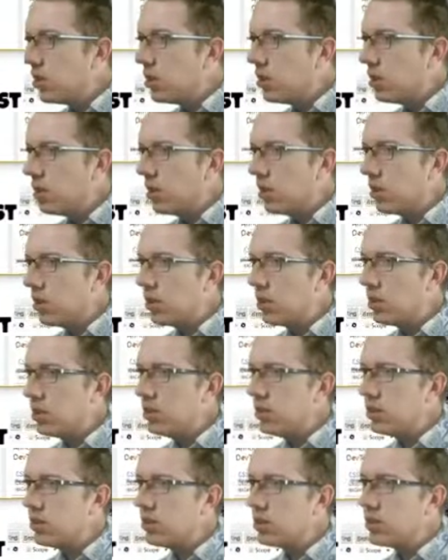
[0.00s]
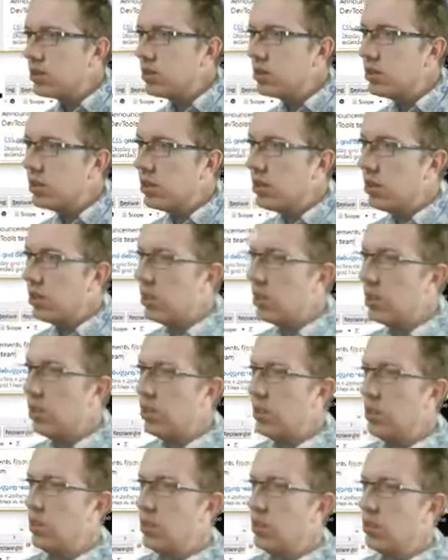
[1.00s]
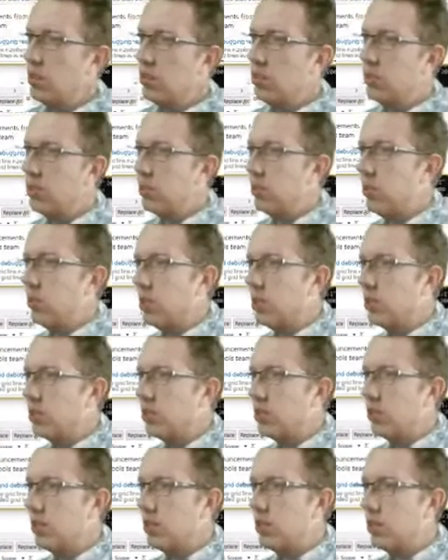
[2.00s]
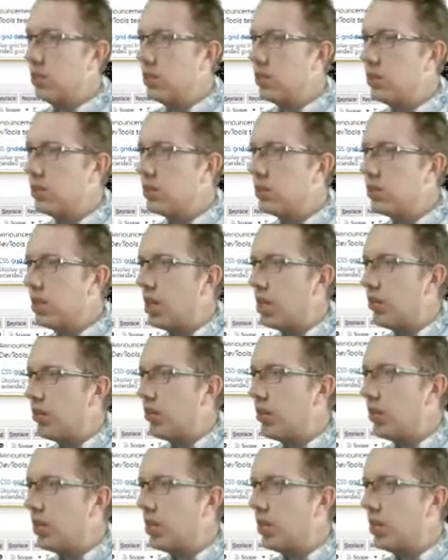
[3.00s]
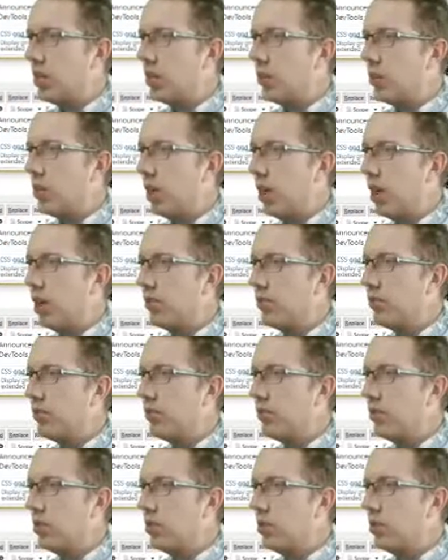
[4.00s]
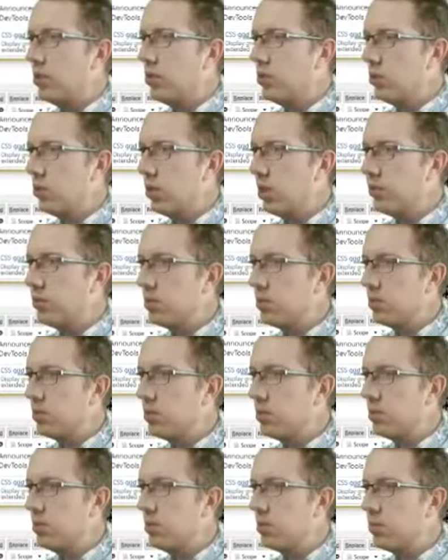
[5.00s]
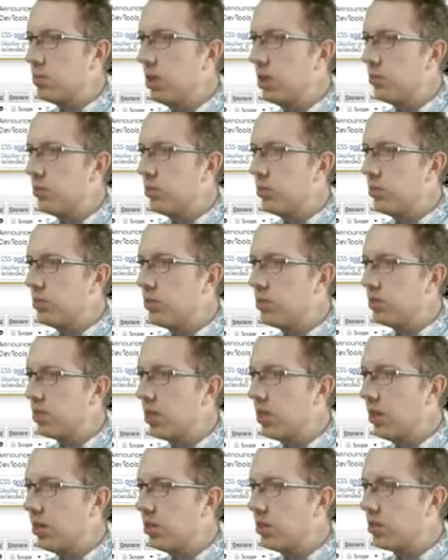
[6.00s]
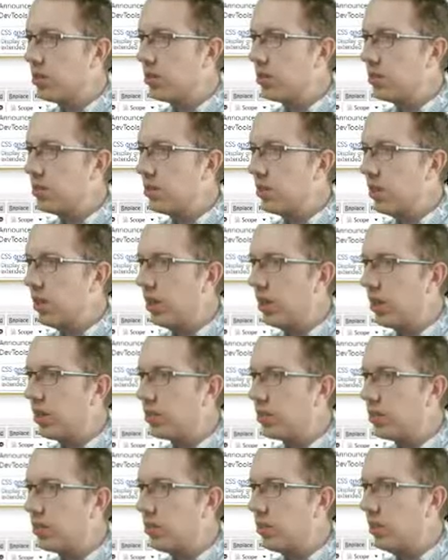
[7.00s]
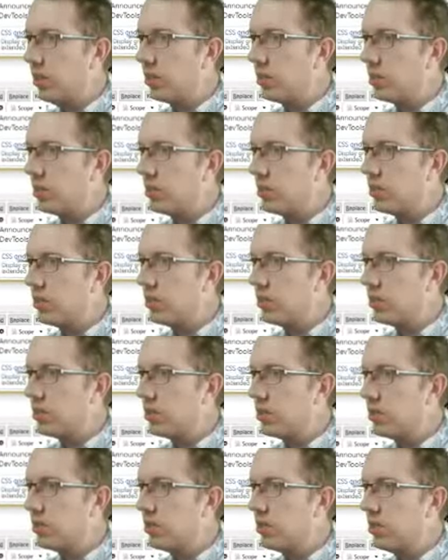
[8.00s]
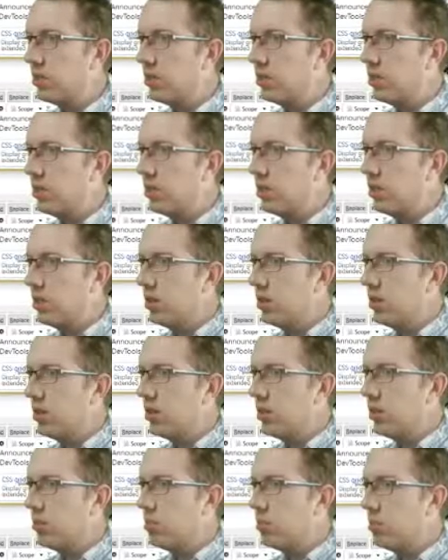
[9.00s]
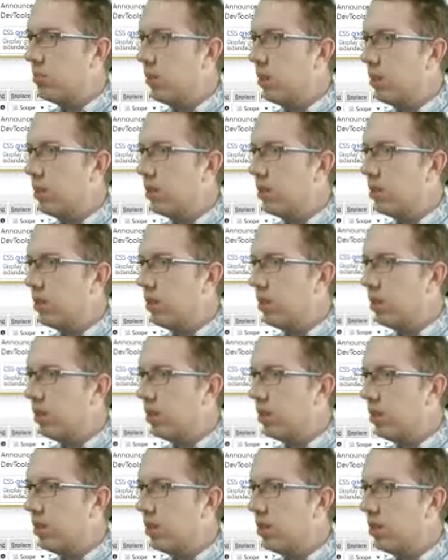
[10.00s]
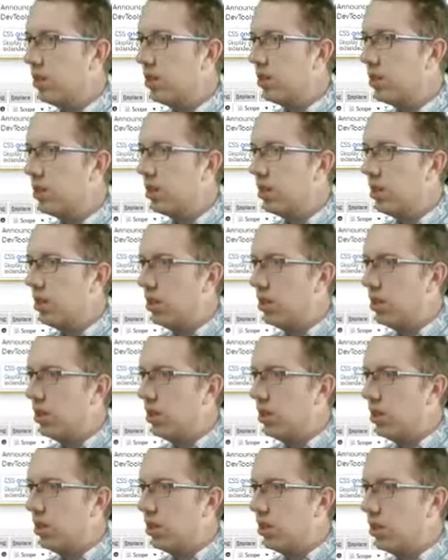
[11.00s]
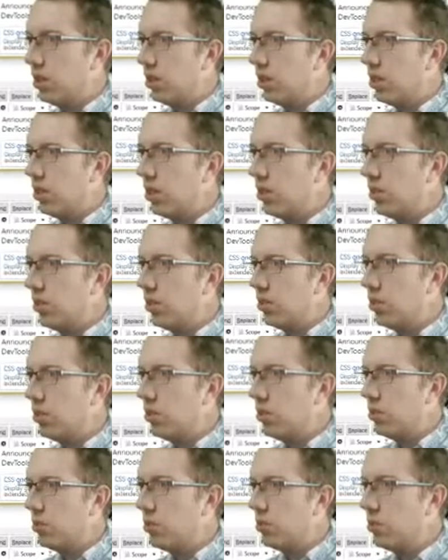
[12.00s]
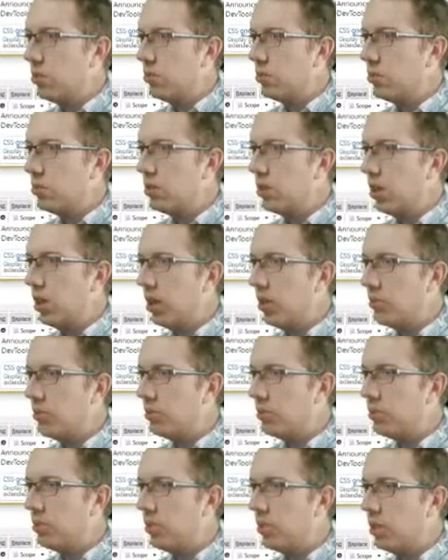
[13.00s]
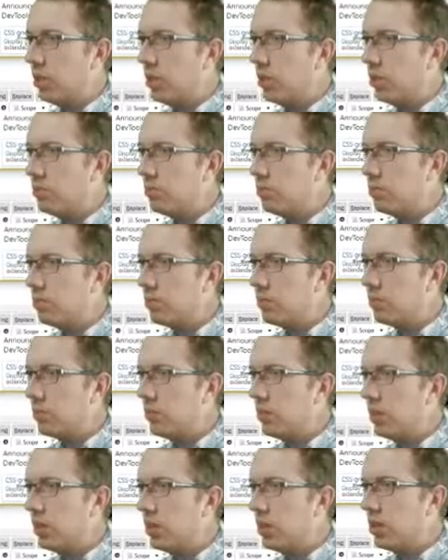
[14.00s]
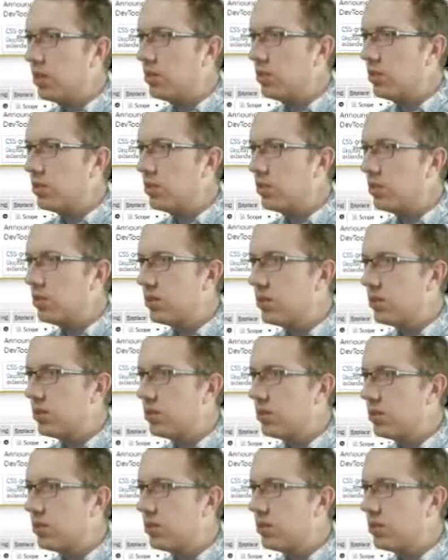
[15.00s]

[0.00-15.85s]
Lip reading: Here it is. So this is everything that we have in the user level. The bubbles, colors, likes, losses, metadata, queue, type pop, wins.